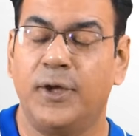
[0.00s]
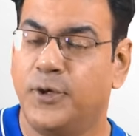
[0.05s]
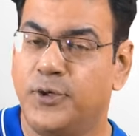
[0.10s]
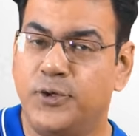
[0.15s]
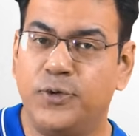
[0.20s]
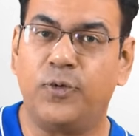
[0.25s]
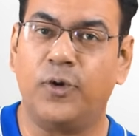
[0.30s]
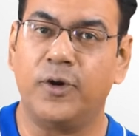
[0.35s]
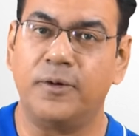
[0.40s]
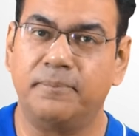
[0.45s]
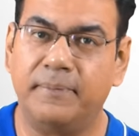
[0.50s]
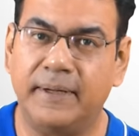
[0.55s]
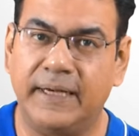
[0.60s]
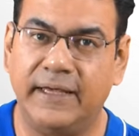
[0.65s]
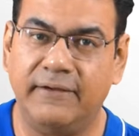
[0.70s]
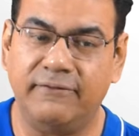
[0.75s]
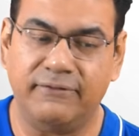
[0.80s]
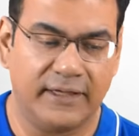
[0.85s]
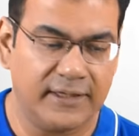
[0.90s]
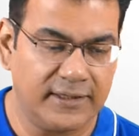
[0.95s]
You won't
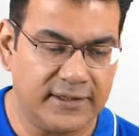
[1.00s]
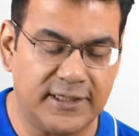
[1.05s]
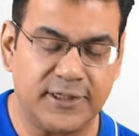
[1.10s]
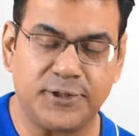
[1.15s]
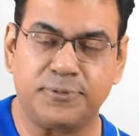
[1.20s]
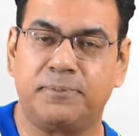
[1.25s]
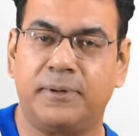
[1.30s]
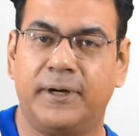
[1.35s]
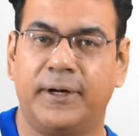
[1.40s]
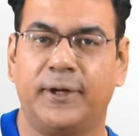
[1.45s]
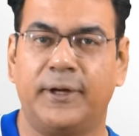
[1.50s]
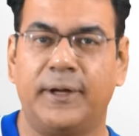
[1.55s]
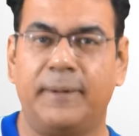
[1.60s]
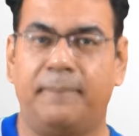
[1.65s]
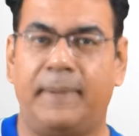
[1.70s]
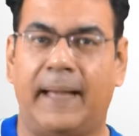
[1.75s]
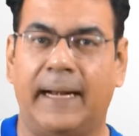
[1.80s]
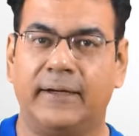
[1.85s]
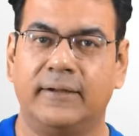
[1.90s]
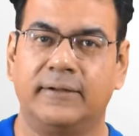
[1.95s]
believe this
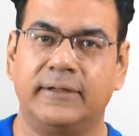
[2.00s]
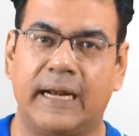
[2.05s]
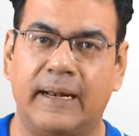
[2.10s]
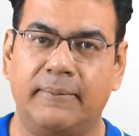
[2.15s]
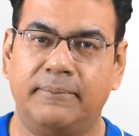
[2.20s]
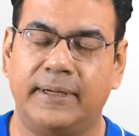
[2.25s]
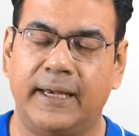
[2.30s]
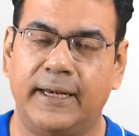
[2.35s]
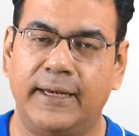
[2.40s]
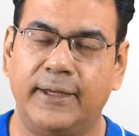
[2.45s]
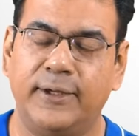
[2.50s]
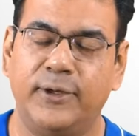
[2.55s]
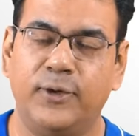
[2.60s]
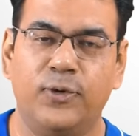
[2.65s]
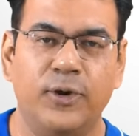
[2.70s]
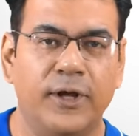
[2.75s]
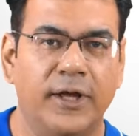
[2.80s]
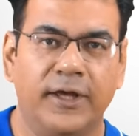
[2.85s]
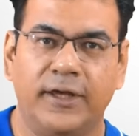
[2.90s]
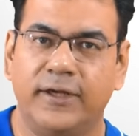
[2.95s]
particular pattern that I'm telling
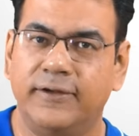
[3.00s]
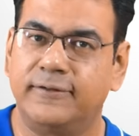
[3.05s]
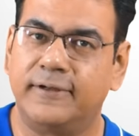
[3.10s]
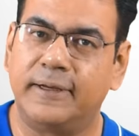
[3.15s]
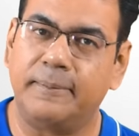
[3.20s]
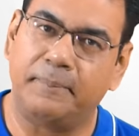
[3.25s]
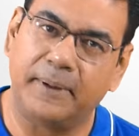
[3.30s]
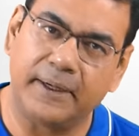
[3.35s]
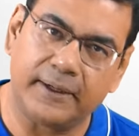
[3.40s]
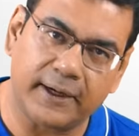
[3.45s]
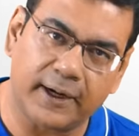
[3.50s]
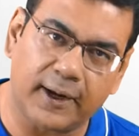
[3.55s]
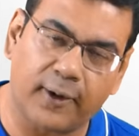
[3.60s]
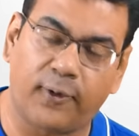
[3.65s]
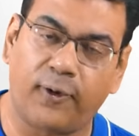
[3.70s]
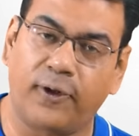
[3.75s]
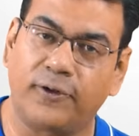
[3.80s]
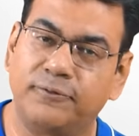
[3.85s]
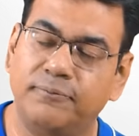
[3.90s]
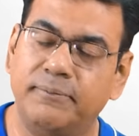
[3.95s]
you is repeated
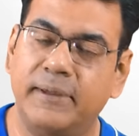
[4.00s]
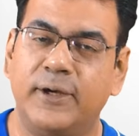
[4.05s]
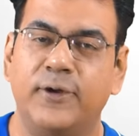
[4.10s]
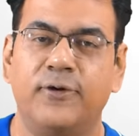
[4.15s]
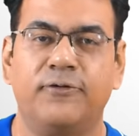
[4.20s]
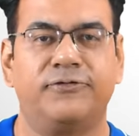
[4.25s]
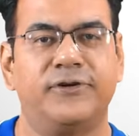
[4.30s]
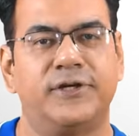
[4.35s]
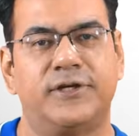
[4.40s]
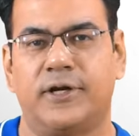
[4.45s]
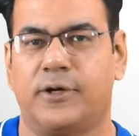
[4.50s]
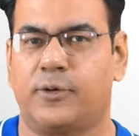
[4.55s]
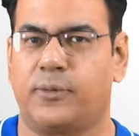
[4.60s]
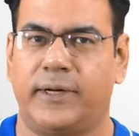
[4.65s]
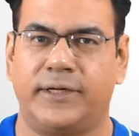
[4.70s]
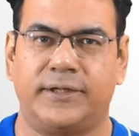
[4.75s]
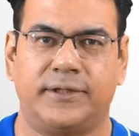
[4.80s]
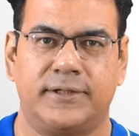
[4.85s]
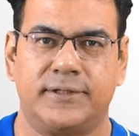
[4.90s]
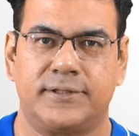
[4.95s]
across many official
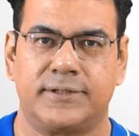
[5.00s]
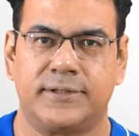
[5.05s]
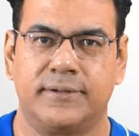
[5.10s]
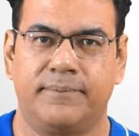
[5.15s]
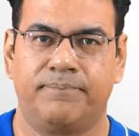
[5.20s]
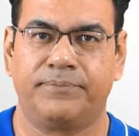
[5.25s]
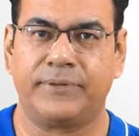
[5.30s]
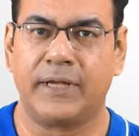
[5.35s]
questions.